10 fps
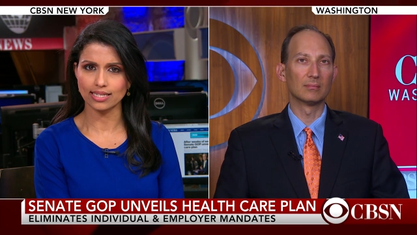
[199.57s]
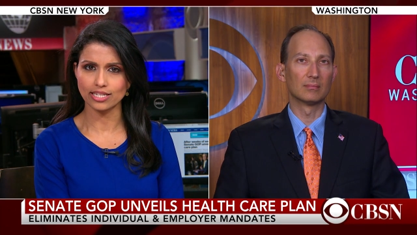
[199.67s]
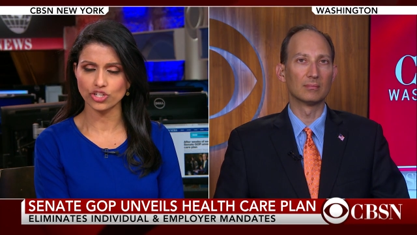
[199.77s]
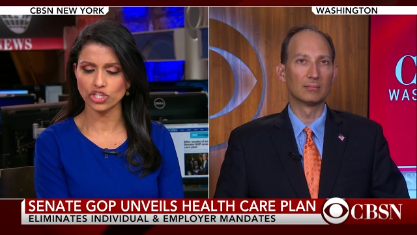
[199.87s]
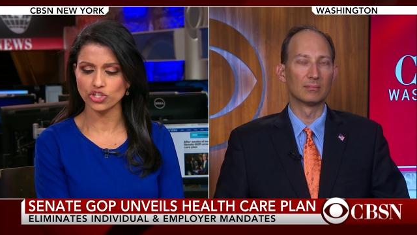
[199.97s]

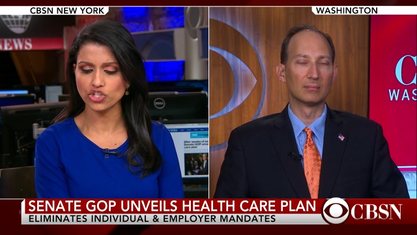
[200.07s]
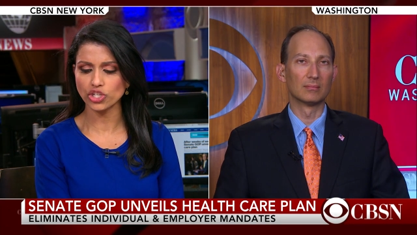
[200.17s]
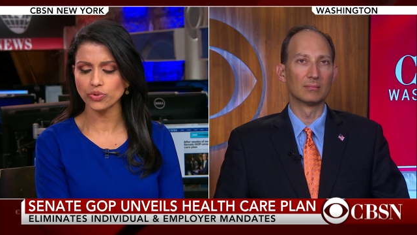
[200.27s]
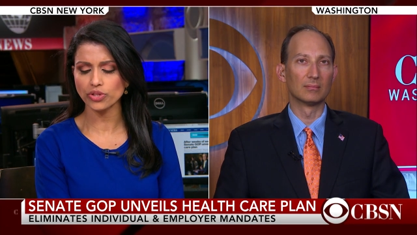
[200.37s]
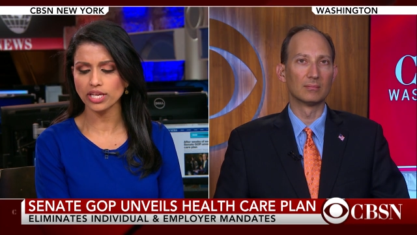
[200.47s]
Speaker 1: conditions, do you
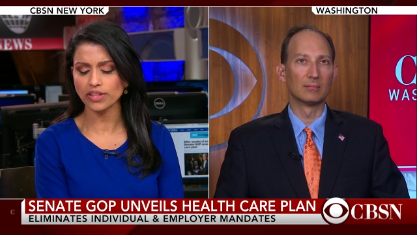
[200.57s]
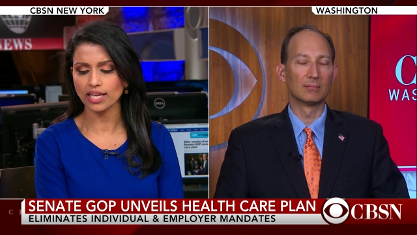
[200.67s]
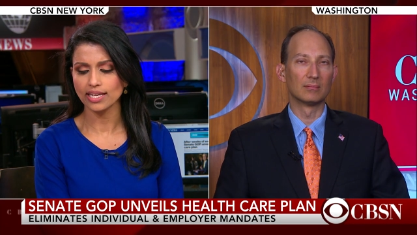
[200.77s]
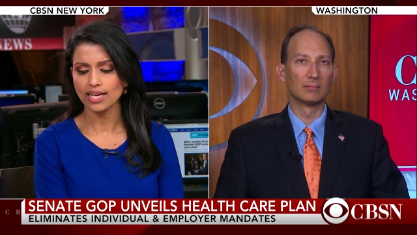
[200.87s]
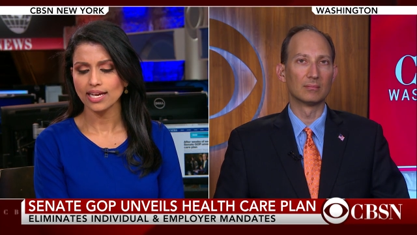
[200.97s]
think that
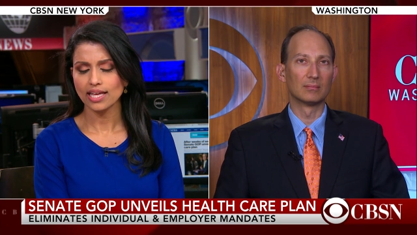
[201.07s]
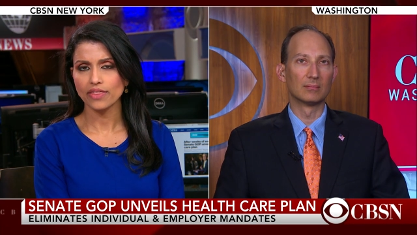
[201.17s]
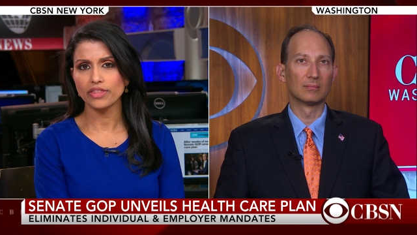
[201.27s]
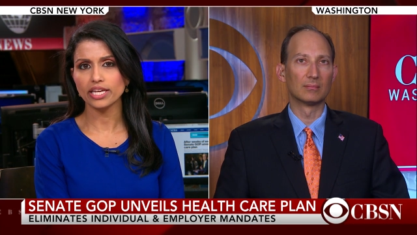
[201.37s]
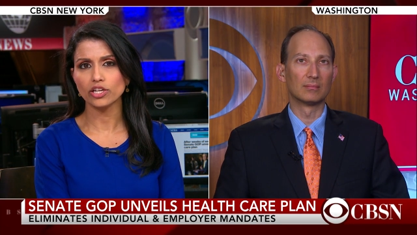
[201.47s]

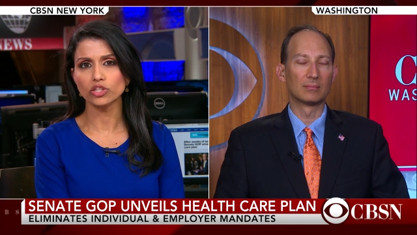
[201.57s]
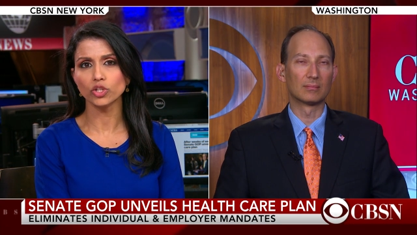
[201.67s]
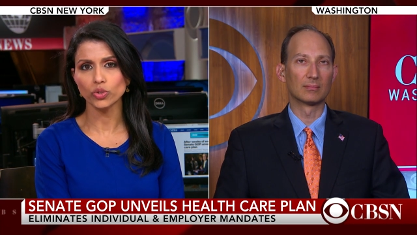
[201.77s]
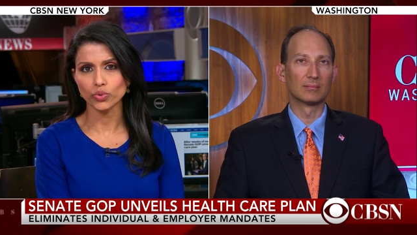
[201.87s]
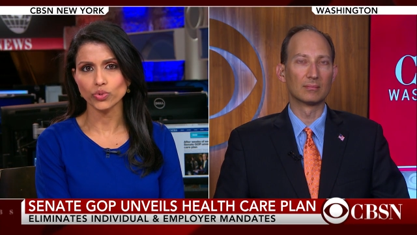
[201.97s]
they could
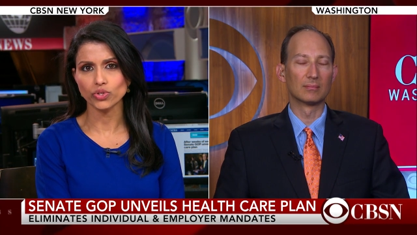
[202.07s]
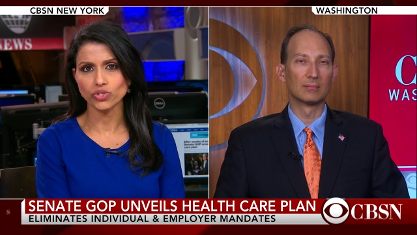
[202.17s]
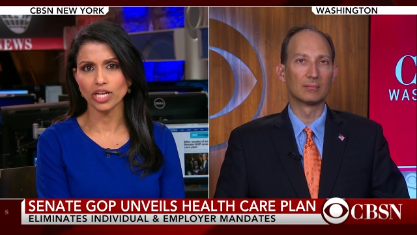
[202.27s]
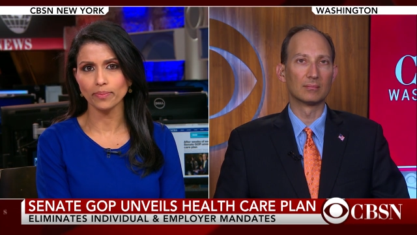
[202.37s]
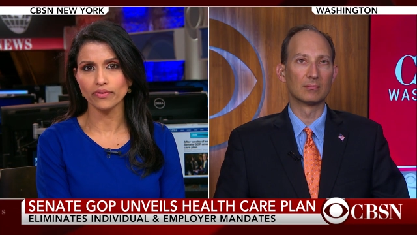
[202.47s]
lose
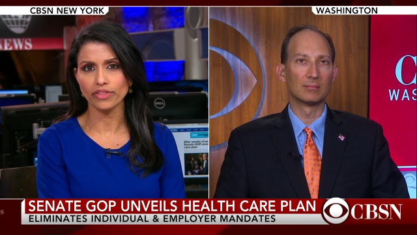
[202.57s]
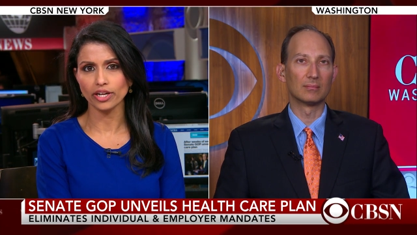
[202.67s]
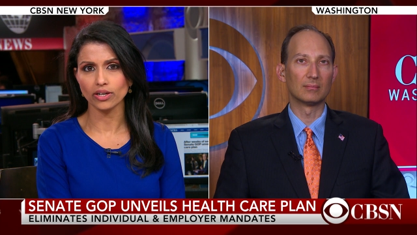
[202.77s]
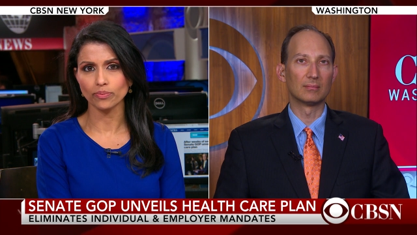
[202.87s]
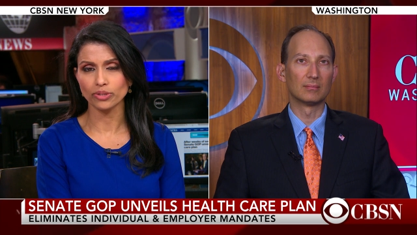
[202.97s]
some of
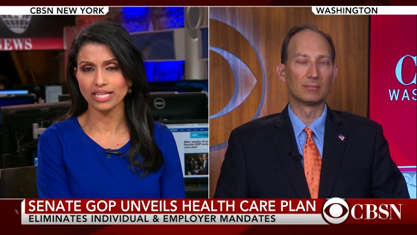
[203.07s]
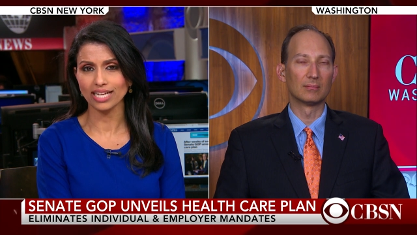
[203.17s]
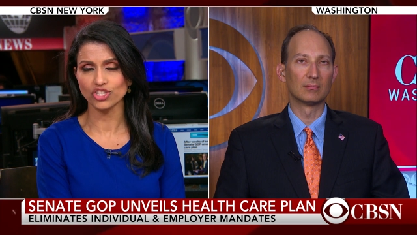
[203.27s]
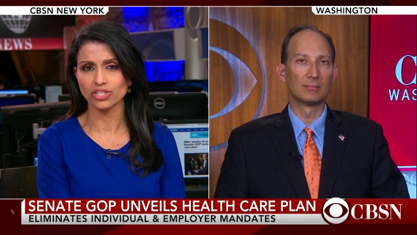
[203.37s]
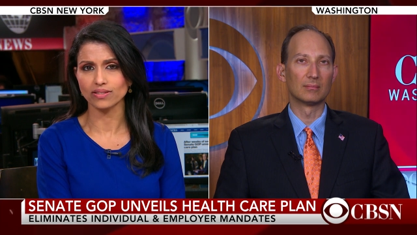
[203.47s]
their
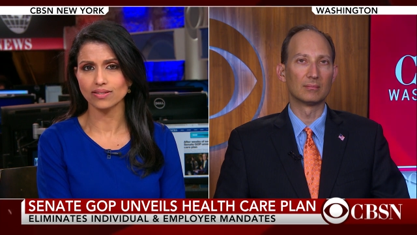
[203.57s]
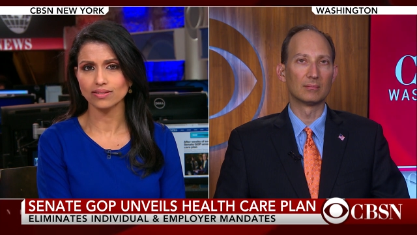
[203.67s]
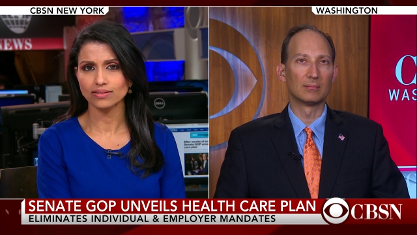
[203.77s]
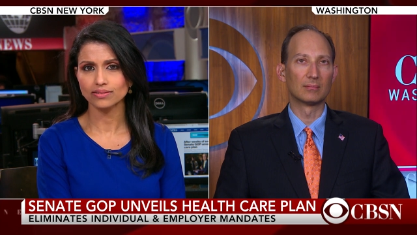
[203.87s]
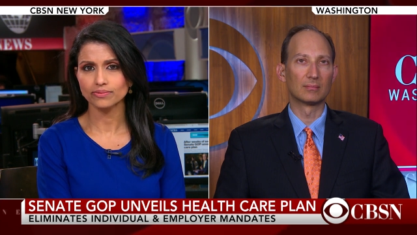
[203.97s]
protections?
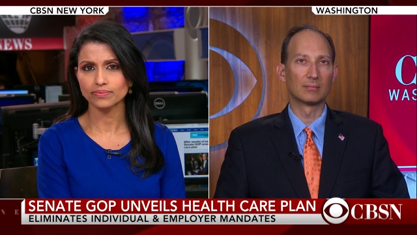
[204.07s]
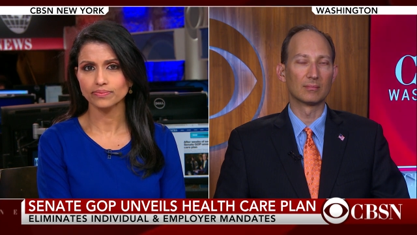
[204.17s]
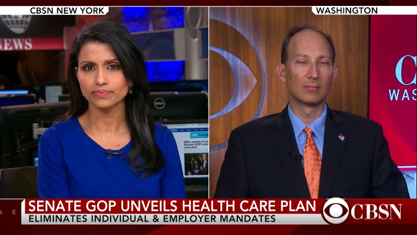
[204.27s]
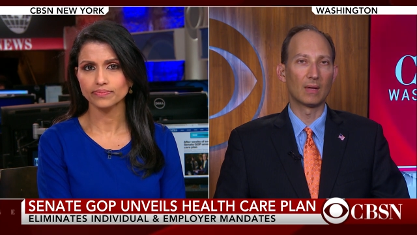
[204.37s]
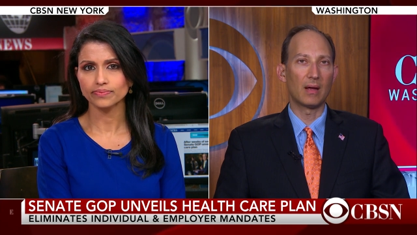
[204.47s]

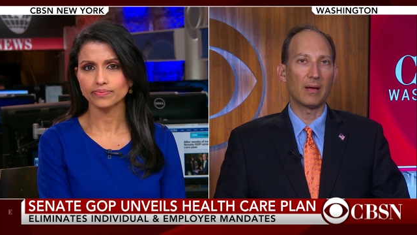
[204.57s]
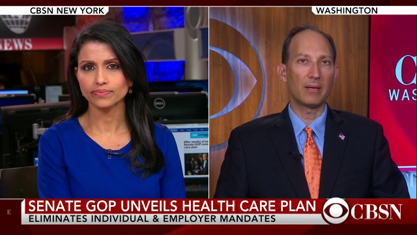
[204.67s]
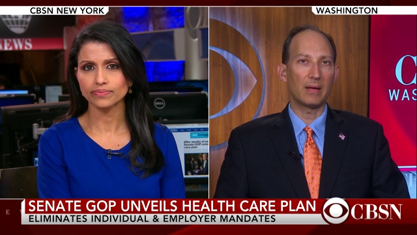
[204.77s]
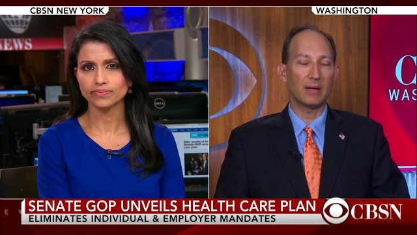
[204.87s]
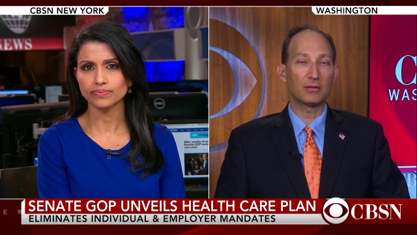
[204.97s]

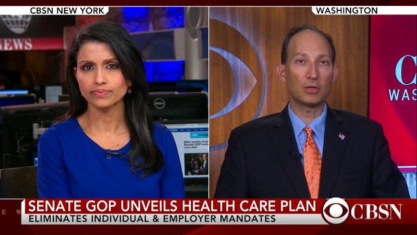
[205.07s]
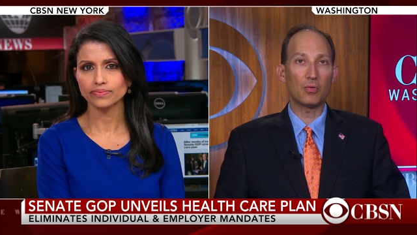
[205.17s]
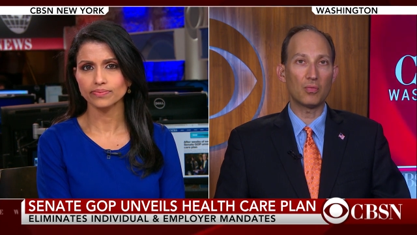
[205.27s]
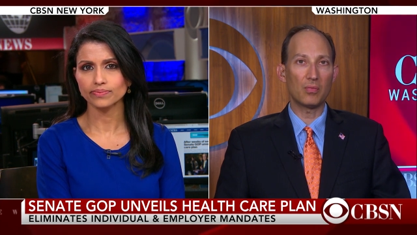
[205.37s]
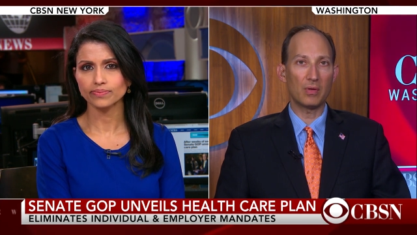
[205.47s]

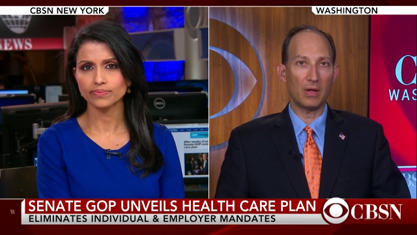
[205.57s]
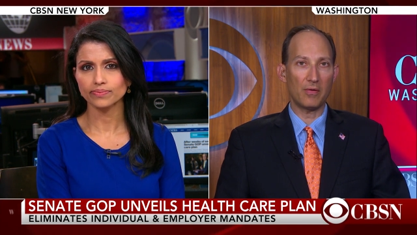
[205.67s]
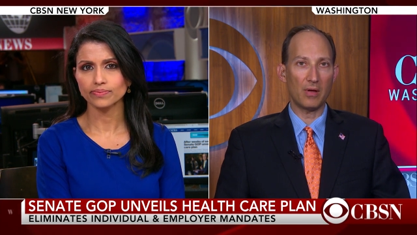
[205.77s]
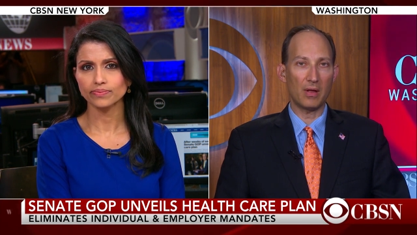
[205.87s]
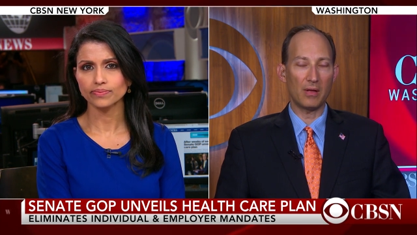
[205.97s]
Speaker 2: So
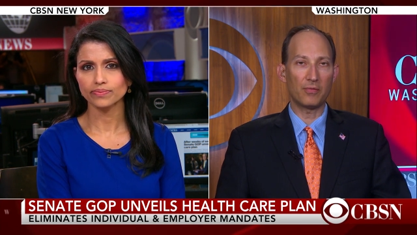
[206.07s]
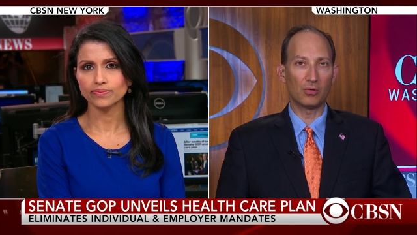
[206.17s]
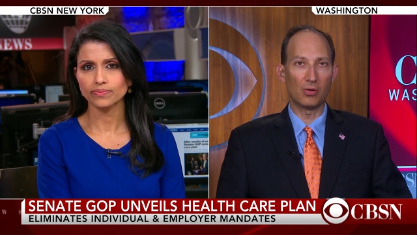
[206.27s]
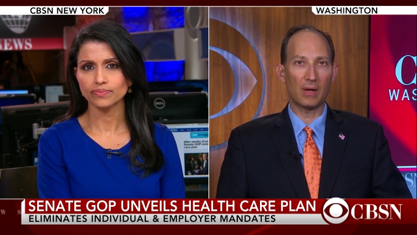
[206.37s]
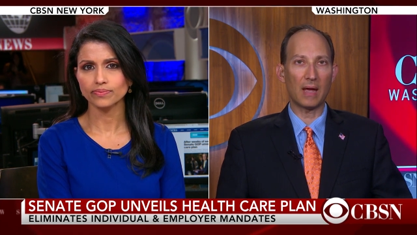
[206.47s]
if you
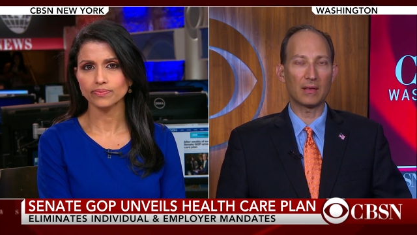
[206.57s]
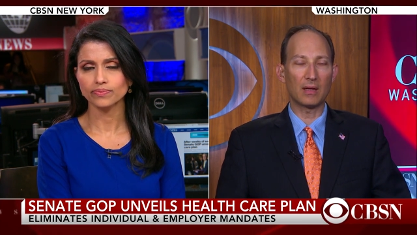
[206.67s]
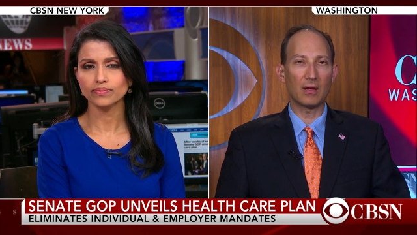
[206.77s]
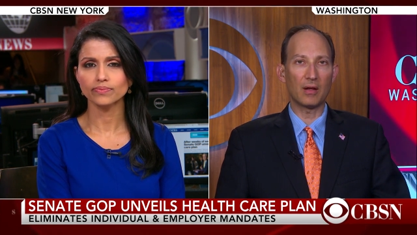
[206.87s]
look at the